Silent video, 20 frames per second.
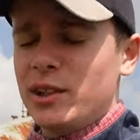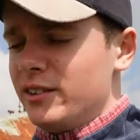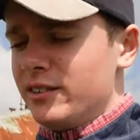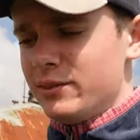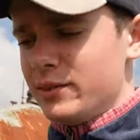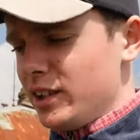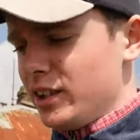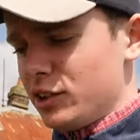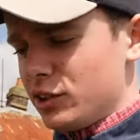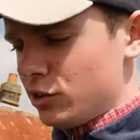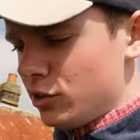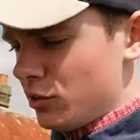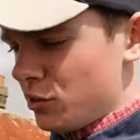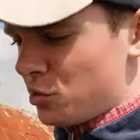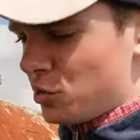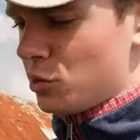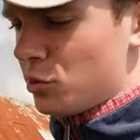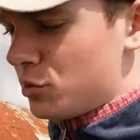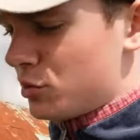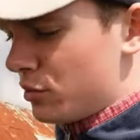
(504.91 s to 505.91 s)
We, we
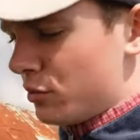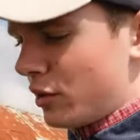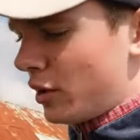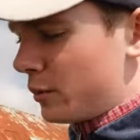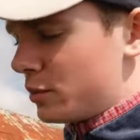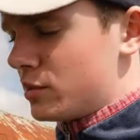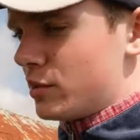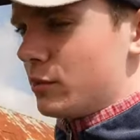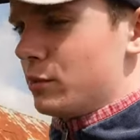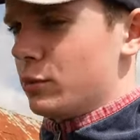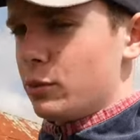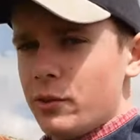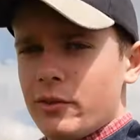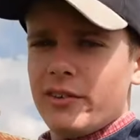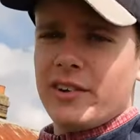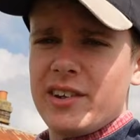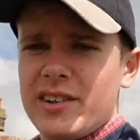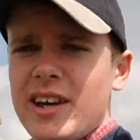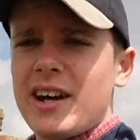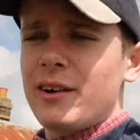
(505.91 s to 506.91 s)
literally just used the ropes that were
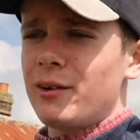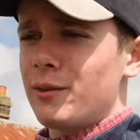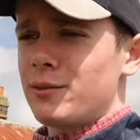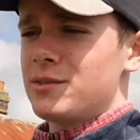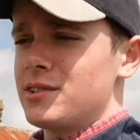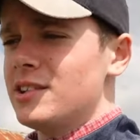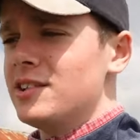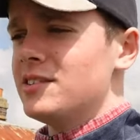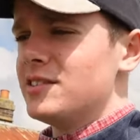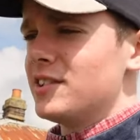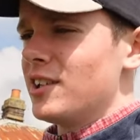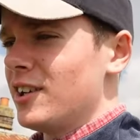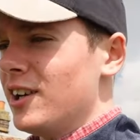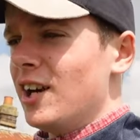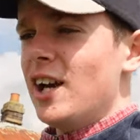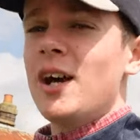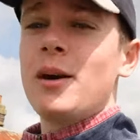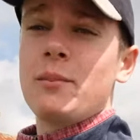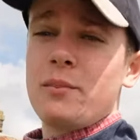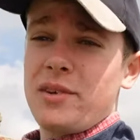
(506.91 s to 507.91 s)
already there. It was easier,
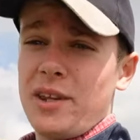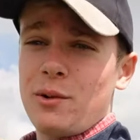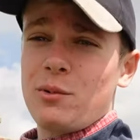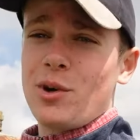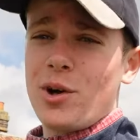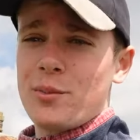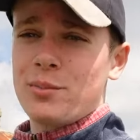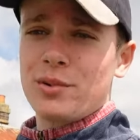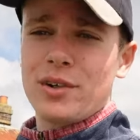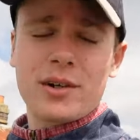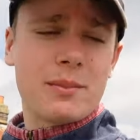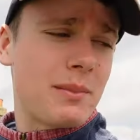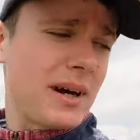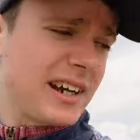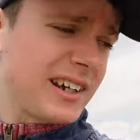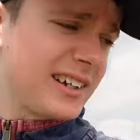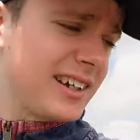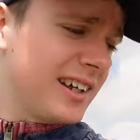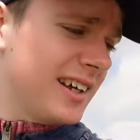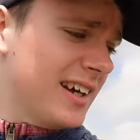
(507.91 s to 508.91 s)
but they were pretty
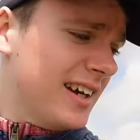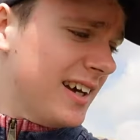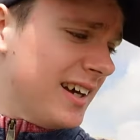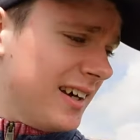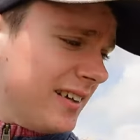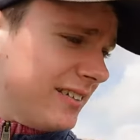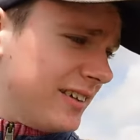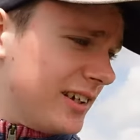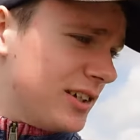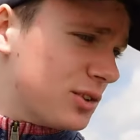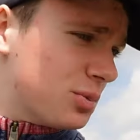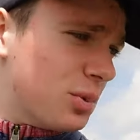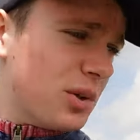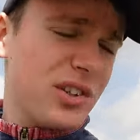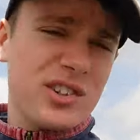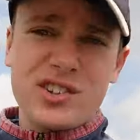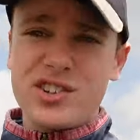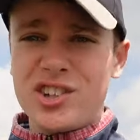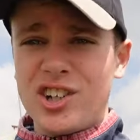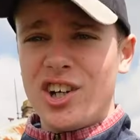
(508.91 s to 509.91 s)
manky. These
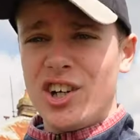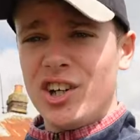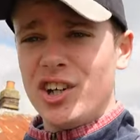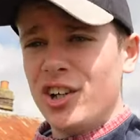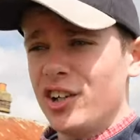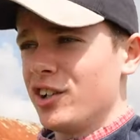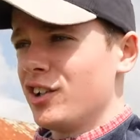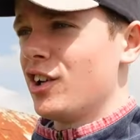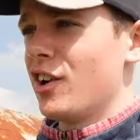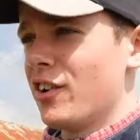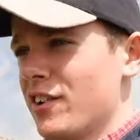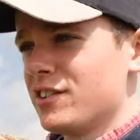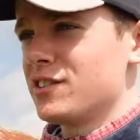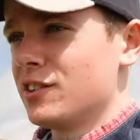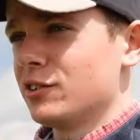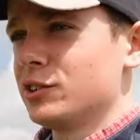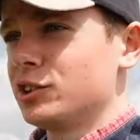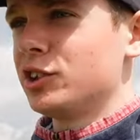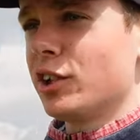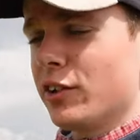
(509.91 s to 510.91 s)
ones are
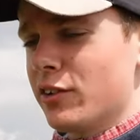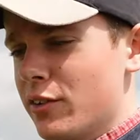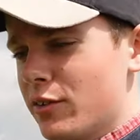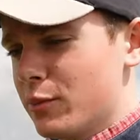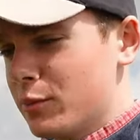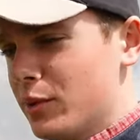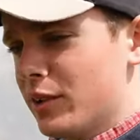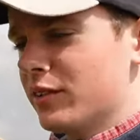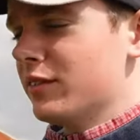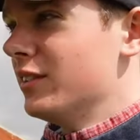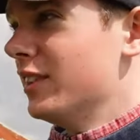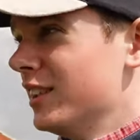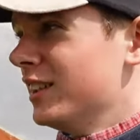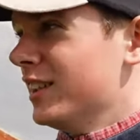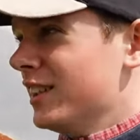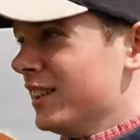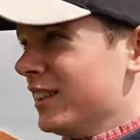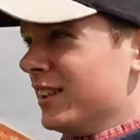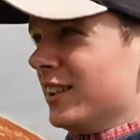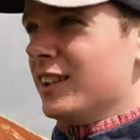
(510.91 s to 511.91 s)
nice. I'll show you the one,
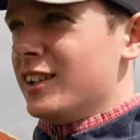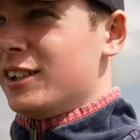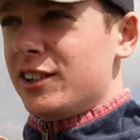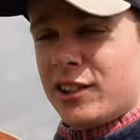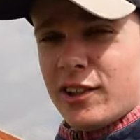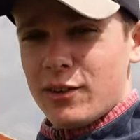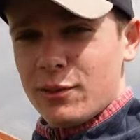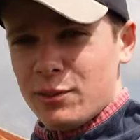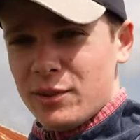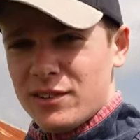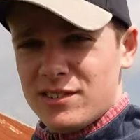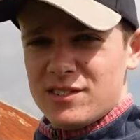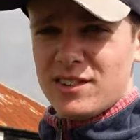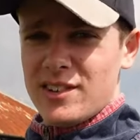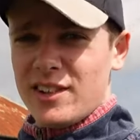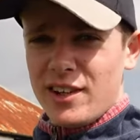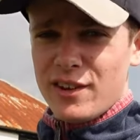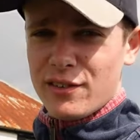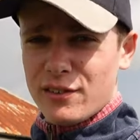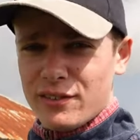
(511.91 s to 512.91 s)
show the
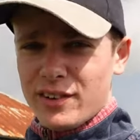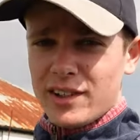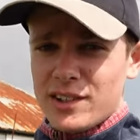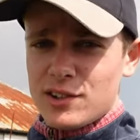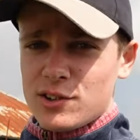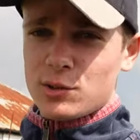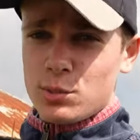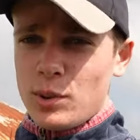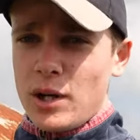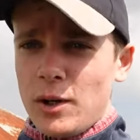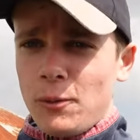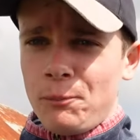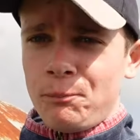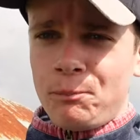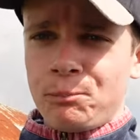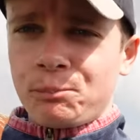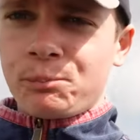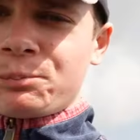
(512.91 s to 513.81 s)
ones at the other end as well.